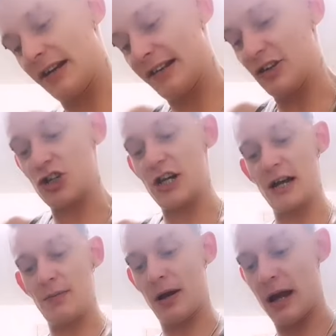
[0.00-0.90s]
it over in
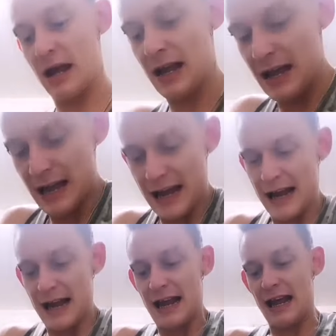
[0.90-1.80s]
Ukraine, because it's cheap.
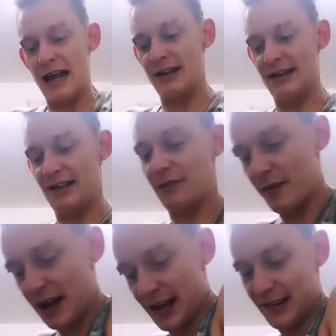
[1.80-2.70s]

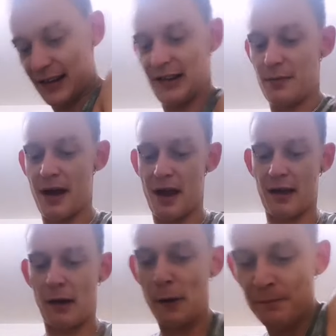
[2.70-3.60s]
And it's very
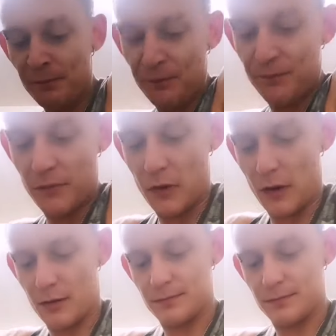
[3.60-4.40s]
easy to make.